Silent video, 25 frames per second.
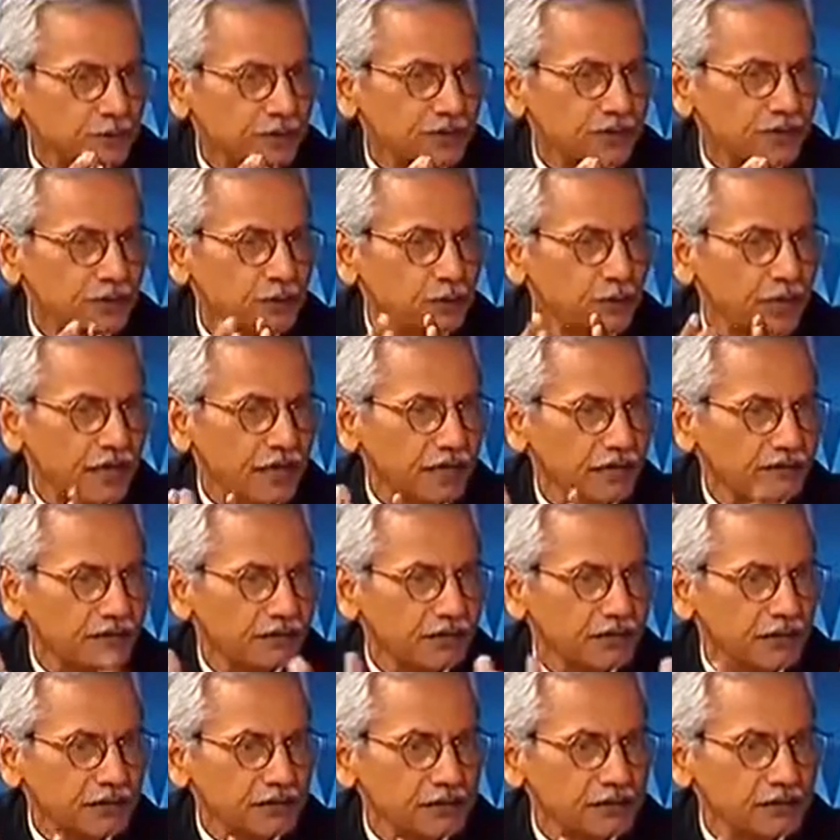whether you have
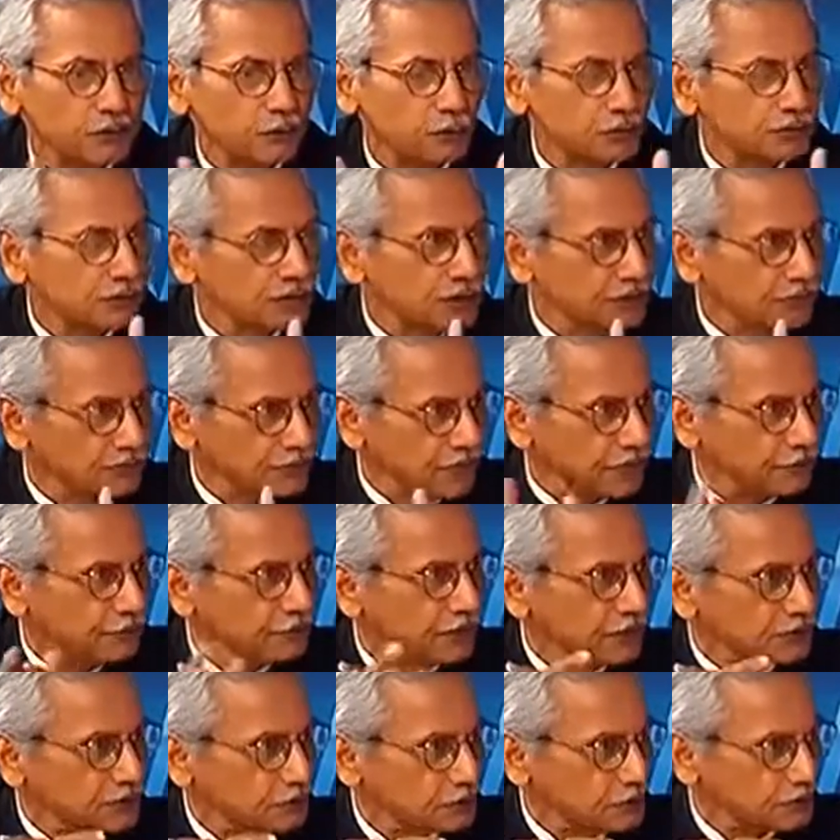the Indian Ocean Rim
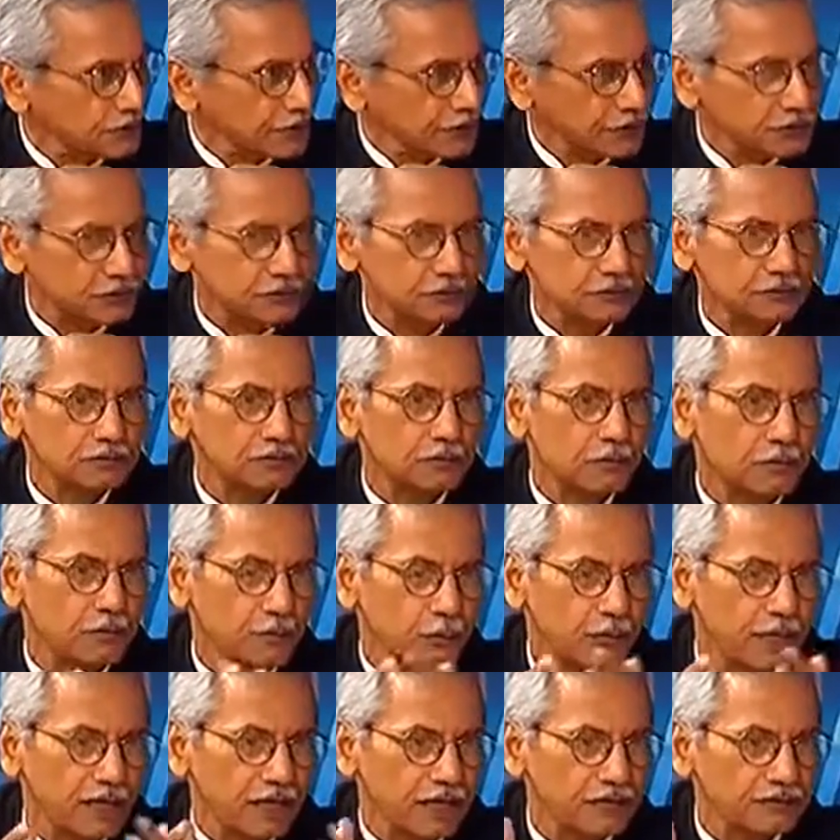Association or
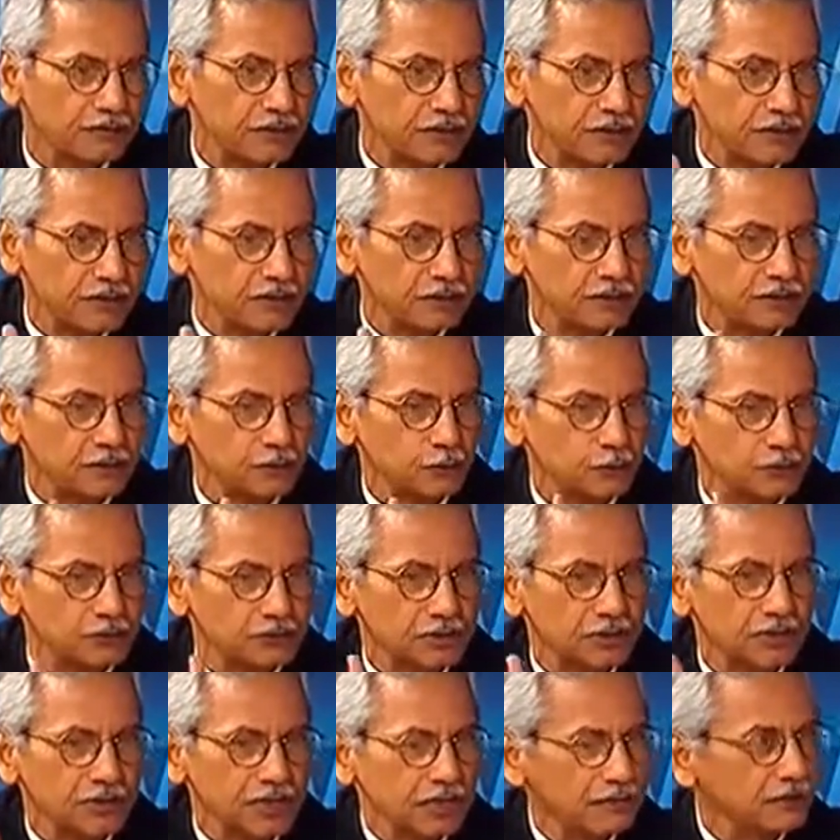you have the Indian
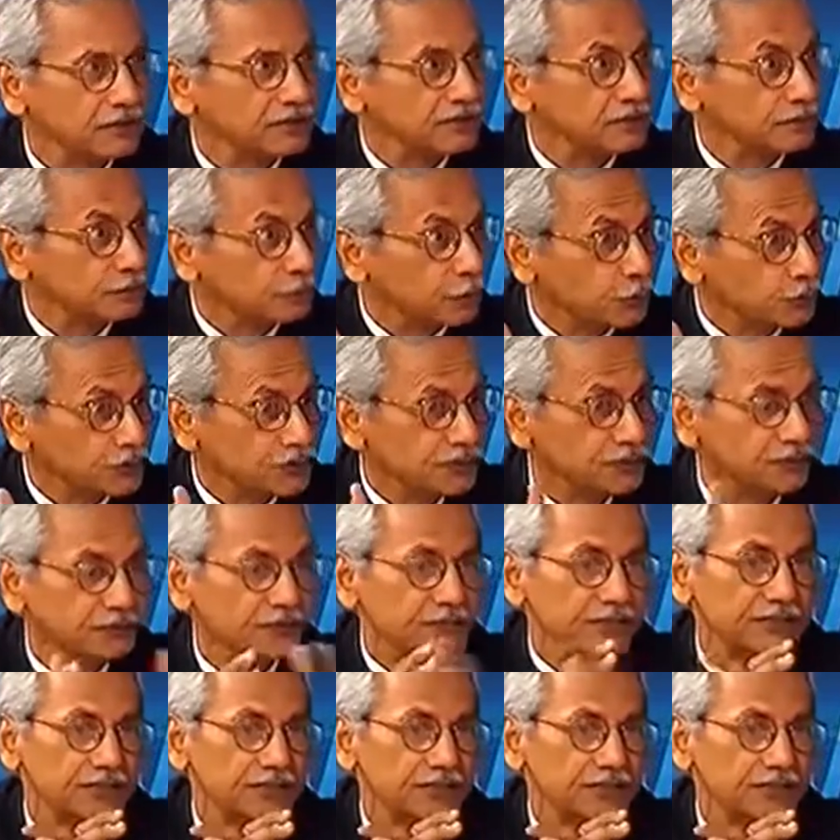Ocean Naval Symposium, for